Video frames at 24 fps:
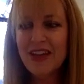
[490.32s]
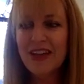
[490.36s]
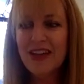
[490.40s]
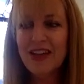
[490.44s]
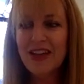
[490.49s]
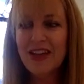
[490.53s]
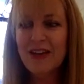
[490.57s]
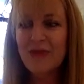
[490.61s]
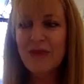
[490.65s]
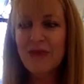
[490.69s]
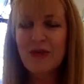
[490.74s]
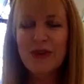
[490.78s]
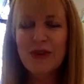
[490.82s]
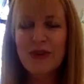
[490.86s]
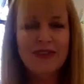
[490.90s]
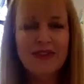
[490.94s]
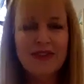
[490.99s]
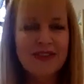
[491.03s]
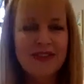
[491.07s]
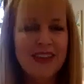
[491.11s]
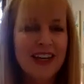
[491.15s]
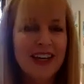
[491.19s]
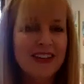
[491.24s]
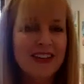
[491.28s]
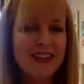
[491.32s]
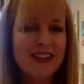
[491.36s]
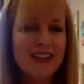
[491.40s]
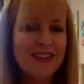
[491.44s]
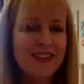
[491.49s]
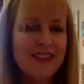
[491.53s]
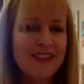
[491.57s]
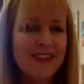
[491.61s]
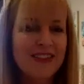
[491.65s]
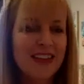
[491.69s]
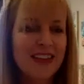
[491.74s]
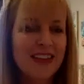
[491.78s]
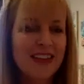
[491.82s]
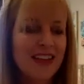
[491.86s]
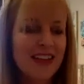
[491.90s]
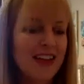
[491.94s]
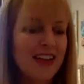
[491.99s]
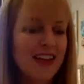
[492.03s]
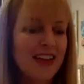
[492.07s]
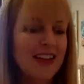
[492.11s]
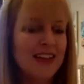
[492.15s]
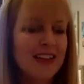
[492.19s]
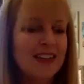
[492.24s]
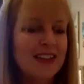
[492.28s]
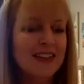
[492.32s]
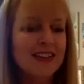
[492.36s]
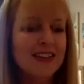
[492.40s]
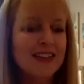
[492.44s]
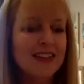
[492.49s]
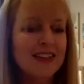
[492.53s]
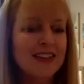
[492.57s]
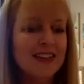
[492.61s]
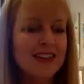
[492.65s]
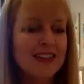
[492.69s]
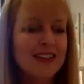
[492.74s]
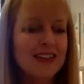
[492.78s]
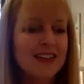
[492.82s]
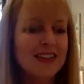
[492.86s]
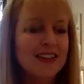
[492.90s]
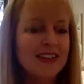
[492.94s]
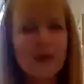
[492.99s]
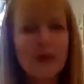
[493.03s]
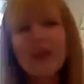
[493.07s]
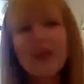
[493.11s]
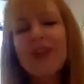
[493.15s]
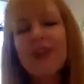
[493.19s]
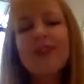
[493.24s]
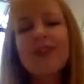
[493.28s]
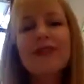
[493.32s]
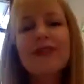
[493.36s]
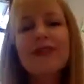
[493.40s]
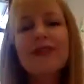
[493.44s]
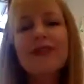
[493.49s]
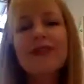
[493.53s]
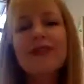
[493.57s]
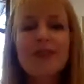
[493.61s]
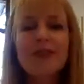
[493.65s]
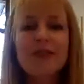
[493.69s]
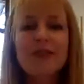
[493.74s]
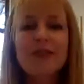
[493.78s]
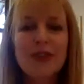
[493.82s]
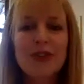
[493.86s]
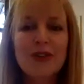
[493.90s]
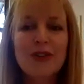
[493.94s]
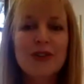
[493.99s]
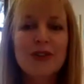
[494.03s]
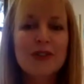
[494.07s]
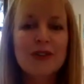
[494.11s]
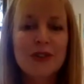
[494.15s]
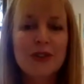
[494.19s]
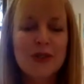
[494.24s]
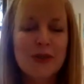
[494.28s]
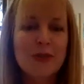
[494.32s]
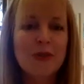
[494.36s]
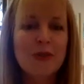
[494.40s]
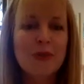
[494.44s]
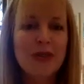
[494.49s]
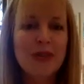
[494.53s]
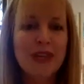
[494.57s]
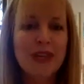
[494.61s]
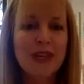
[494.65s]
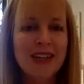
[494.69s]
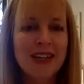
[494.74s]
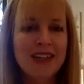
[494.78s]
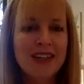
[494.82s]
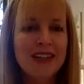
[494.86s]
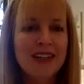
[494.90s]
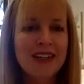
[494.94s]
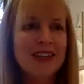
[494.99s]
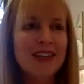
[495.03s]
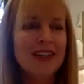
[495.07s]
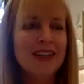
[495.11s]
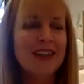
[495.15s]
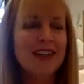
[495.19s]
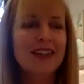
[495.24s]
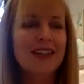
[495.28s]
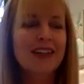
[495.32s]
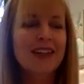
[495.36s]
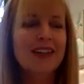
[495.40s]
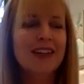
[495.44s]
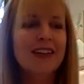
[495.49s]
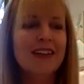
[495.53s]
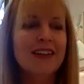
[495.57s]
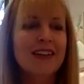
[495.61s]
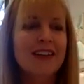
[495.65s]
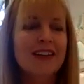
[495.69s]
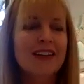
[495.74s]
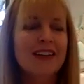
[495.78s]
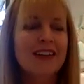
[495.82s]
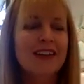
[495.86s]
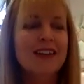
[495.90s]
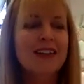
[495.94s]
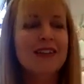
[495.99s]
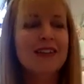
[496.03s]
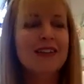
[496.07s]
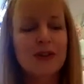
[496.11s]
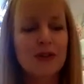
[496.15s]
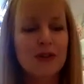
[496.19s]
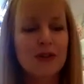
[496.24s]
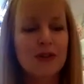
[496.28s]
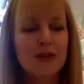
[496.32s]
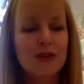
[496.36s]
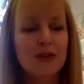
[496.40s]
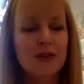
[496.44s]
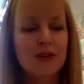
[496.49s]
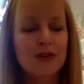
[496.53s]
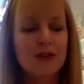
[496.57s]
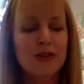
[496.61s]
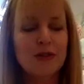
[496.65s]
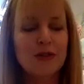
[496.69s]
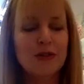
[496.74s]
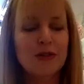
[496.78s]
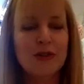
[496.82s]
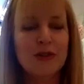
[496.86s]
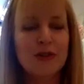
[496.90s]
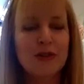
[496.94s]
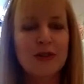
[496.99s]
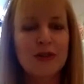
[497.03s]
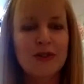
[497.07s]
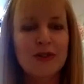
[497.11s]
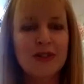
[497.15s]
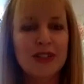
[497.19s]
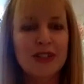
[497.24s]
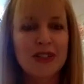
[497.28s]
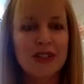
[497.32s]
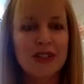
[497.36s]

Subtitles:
And what if that's it? What if just you being is a contribution